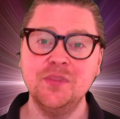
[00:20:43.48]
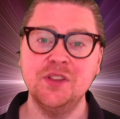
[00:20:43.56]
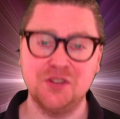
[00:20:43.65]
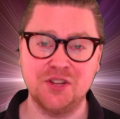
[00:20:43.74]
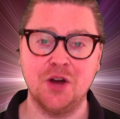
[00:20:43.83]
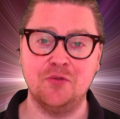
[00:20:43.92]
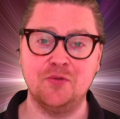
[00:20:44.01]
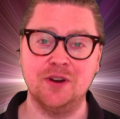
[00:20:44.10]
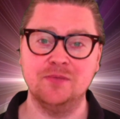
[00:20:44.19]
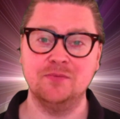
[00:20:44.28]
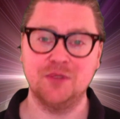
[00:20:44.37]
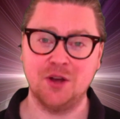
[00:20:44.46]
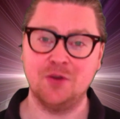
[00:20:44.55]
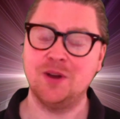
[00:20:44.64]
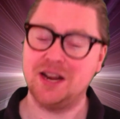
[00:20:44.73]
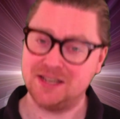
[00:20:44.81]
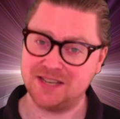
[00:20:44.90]
Go for it. Go
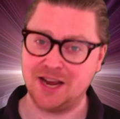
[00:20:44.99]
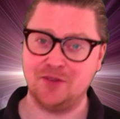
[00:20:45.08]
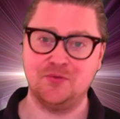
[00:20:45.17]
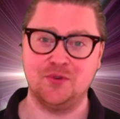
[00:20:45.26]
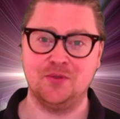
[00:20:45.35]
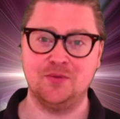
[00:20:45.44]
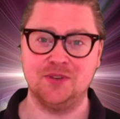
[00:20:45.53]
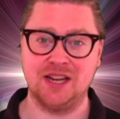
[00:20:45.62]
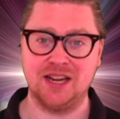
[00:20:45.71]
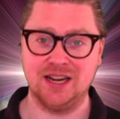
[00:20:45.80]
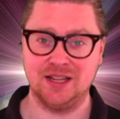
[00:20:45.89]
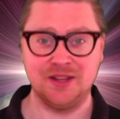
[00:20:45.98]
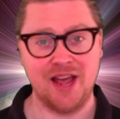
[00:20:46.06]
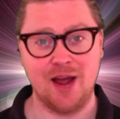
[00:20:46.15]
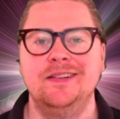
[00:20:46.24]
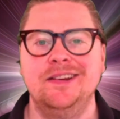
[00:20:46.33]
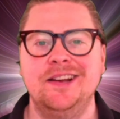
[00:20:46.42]
lie down take a little
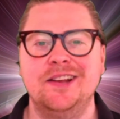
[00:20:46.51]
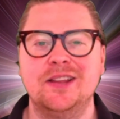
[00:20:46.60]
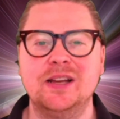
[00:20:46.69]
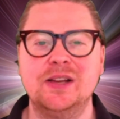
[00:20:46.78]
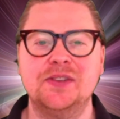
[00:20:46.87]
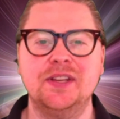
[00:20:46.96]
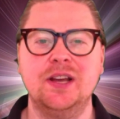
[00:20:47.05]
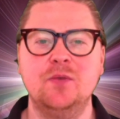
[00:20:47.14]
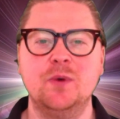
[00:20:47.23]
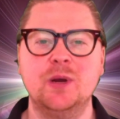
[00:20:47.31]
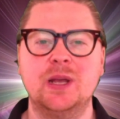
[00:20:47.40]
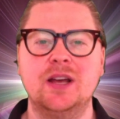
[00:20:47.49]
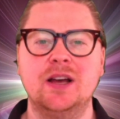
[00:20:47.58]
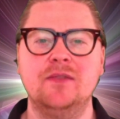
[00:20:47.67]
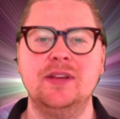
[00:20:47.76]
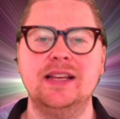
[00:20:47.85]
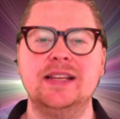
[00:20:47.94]
nap. Now, the last thing I want to
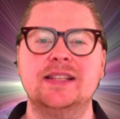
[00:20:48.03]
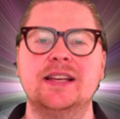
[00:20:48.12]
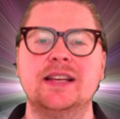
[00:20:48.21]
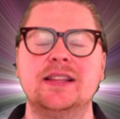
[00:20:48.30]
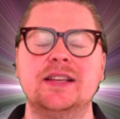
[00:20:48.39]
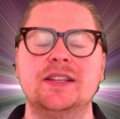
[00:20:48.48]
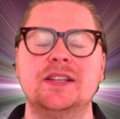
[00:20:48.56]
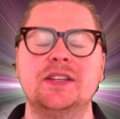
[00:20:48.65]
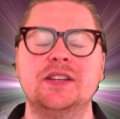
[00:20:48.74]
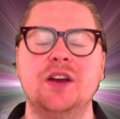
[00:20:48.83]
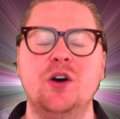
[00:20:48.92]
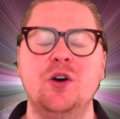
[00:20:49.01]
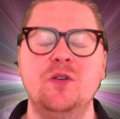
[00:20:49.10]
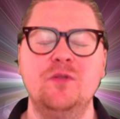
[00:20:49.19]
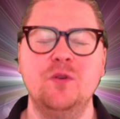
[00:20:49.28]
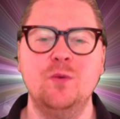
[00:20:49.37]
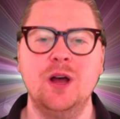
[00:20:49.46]
cover is that this is an
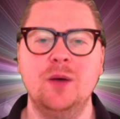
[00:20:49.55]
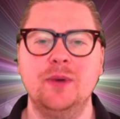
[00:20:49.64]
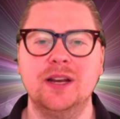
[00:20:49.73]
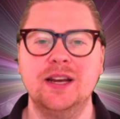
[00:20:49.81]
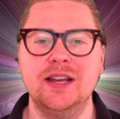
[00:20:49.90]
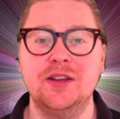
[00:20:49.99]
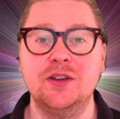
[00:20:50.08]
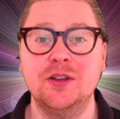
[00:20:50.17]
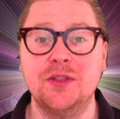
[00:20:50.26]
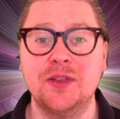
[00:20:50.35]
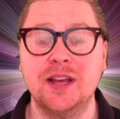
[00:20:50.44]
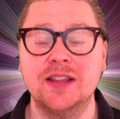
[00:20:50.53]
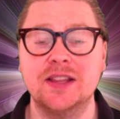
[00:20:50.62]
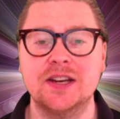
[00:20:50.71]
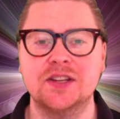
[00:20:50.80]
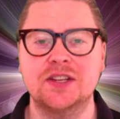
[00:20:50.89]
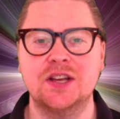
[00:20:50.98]
overwhelmingly good thing that
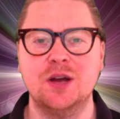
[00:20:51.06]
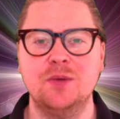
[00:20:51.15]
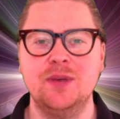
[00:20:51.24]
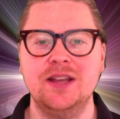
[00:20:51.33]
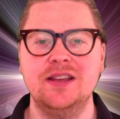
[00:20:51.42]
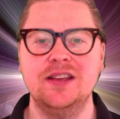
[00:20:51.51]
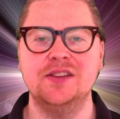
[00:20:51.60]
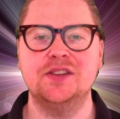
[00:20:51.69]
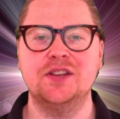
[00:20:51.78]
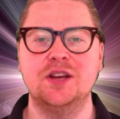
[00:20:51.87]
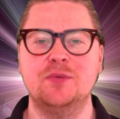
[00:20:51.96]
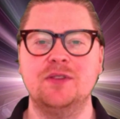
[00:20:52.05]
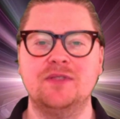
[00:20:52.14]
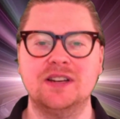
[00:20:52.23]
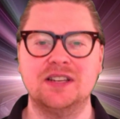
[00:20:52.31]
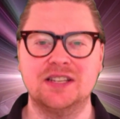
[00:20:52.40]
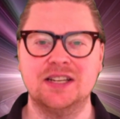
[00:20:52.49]
is coming. It's going to be
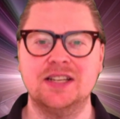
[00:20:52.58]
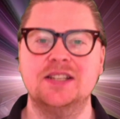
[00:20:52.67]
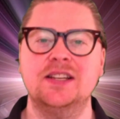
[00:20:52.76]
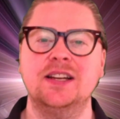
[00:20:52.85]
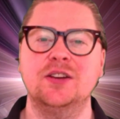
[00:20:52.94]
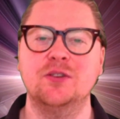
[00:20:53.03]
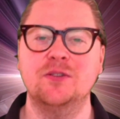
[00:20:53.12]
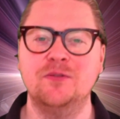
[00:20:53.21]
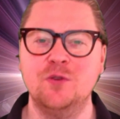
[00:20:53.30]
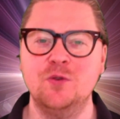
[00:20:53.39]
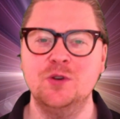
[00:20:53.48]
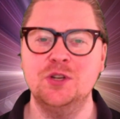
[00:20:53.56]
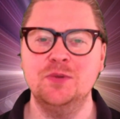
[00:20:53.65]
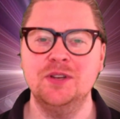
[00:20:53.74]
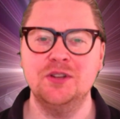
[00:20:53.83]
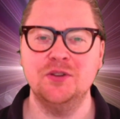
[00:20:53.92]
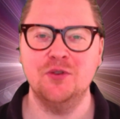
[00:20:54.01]
fantastic. Look forward to
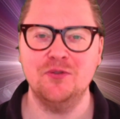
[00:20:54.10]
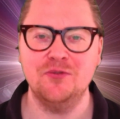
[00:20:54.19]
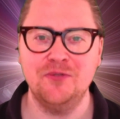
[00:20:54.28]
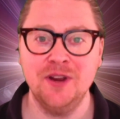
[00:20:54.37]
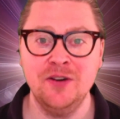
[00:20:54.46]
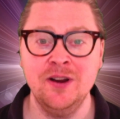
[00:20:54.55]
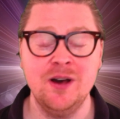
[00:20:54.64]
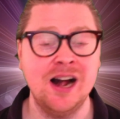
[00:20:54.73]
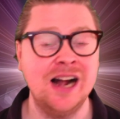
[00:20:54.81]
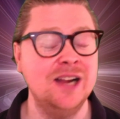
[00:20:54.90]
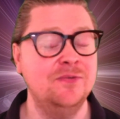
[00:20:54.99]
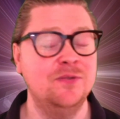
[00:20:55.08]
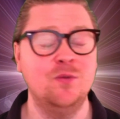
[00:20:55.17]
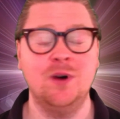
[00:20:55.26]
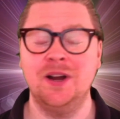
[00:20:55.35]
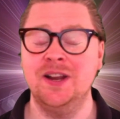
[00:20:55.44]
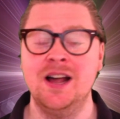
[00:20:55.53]
it. Do not fear it. For
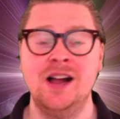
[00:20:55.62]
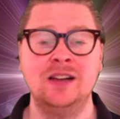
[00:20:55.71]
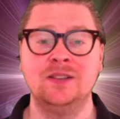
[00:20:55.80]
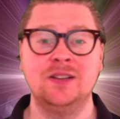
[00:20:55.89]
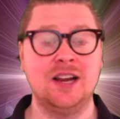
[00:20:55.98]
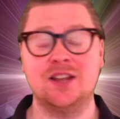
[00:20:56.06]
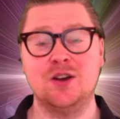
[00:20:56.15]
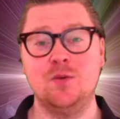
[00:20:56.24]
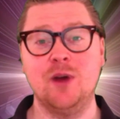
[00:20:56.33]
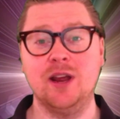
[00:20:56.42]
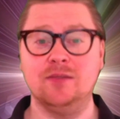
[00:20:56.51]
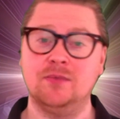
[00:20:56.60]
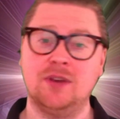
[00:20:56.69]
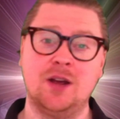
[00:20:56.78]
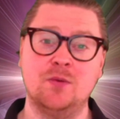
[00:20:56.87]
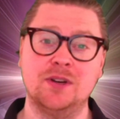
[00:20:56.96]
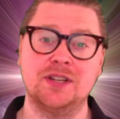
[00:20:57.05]
one, I can't wait. I
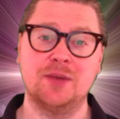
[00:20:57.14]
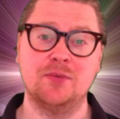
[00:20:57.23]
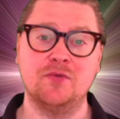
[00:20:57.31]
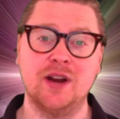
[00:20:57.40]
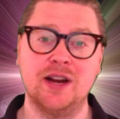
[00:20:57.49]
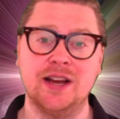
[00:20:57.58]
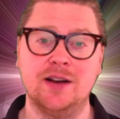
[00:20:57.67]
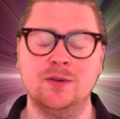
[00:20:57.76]
want it to happen right now.